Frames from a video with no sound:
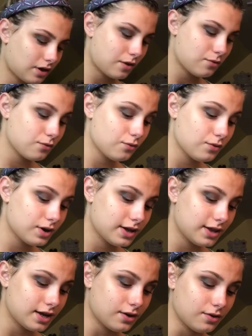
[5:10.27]
I
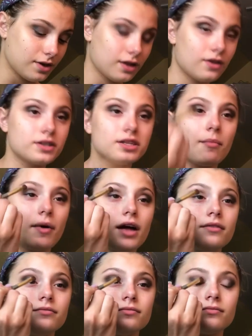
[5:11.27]
really don't think it looks that bad.